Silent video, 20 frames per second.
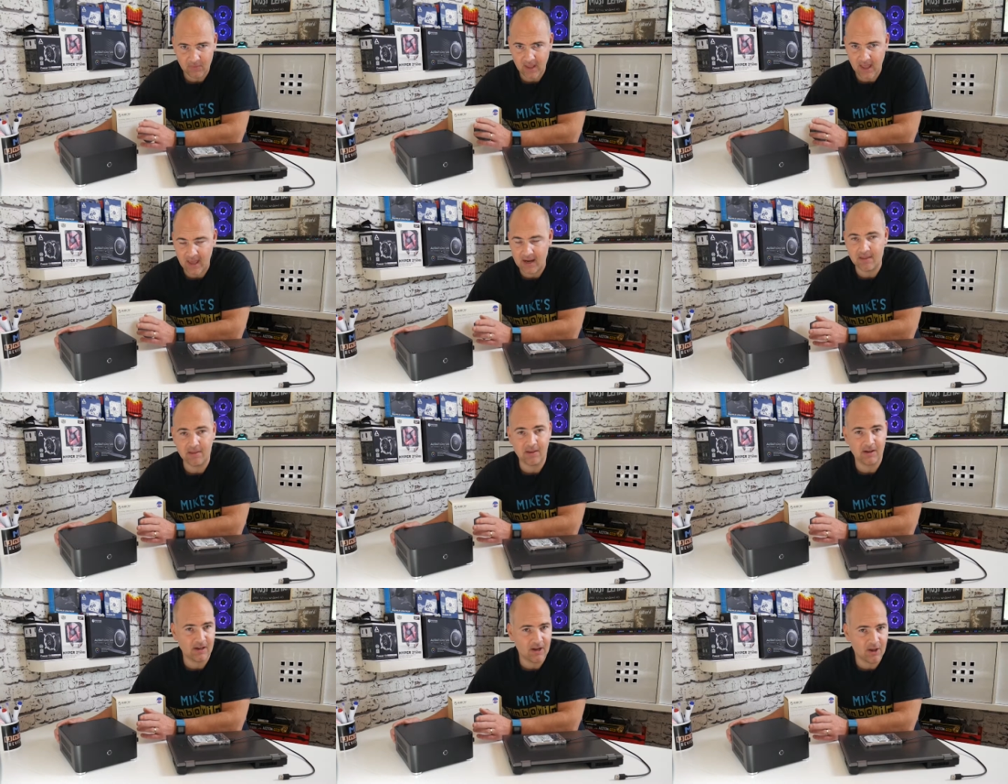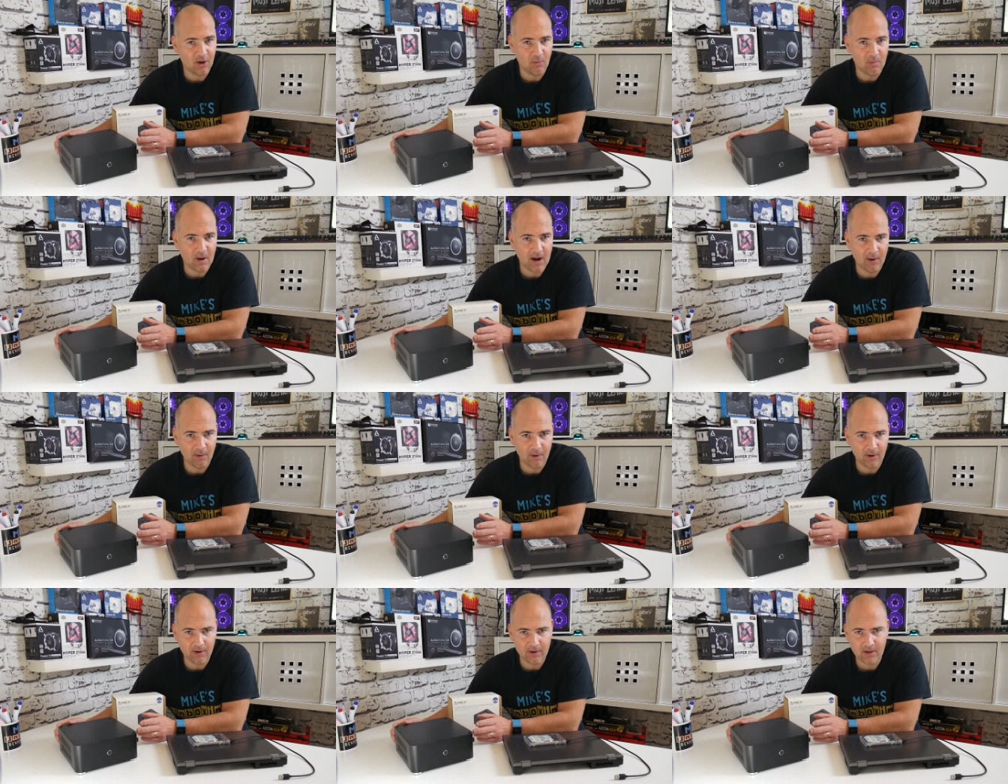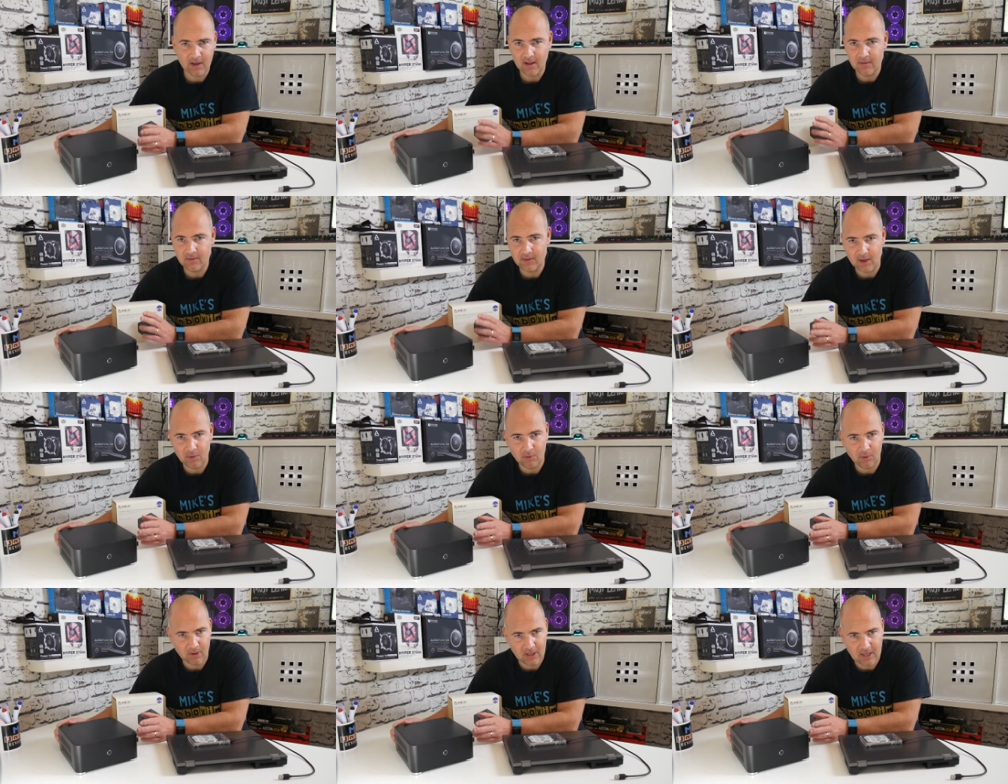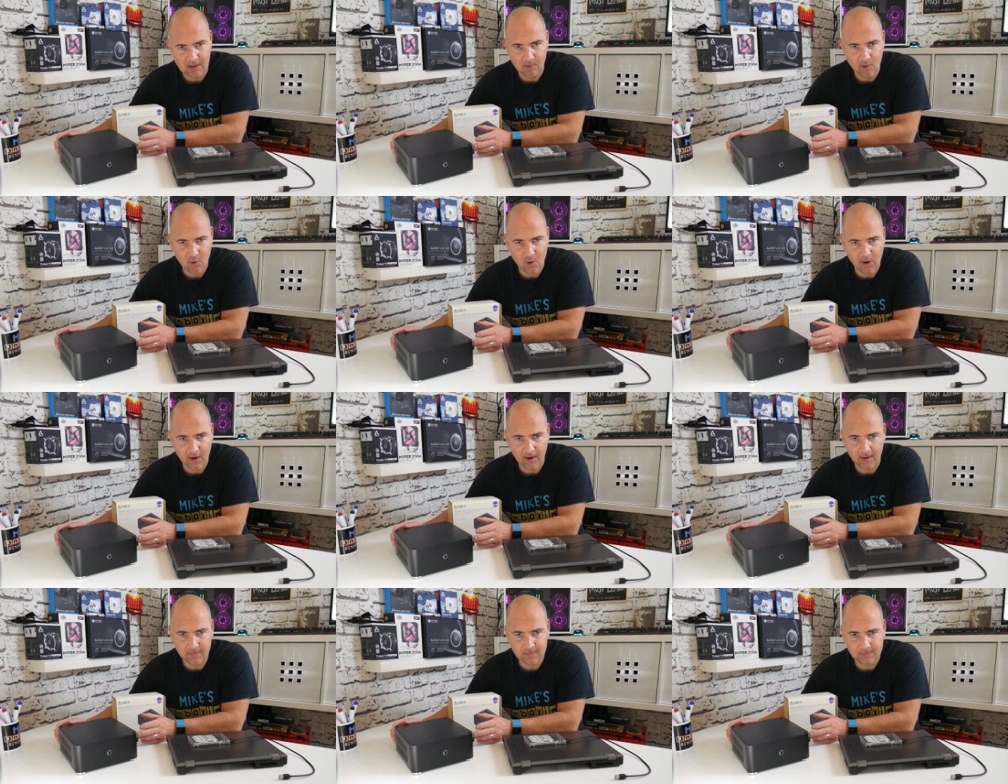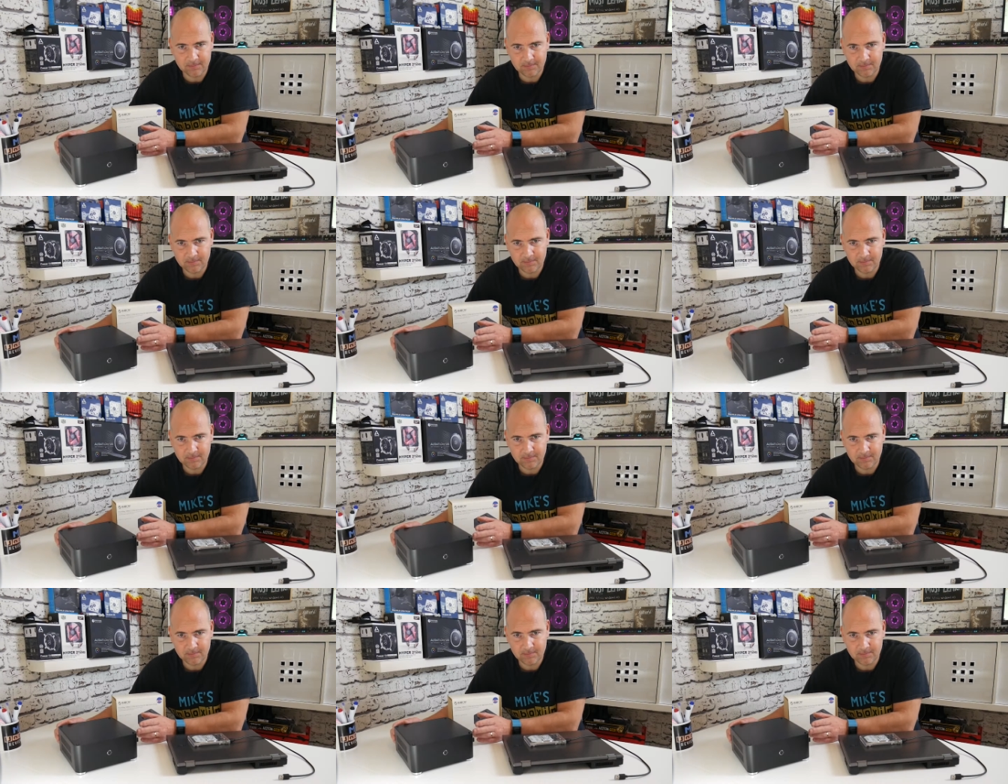Anything low powered that you want to keep quiet.